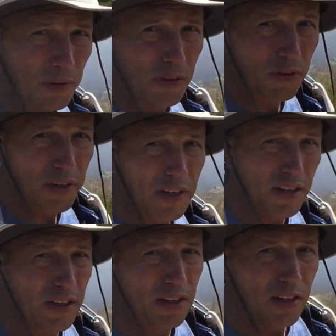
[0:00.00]
with the green.
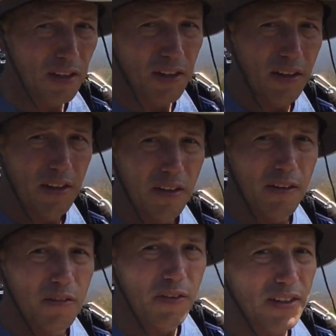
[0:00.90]

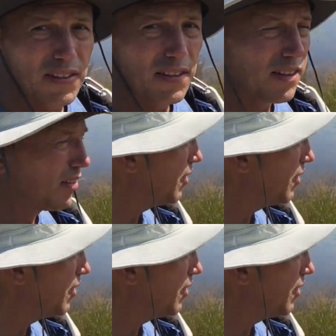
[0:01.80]
Stand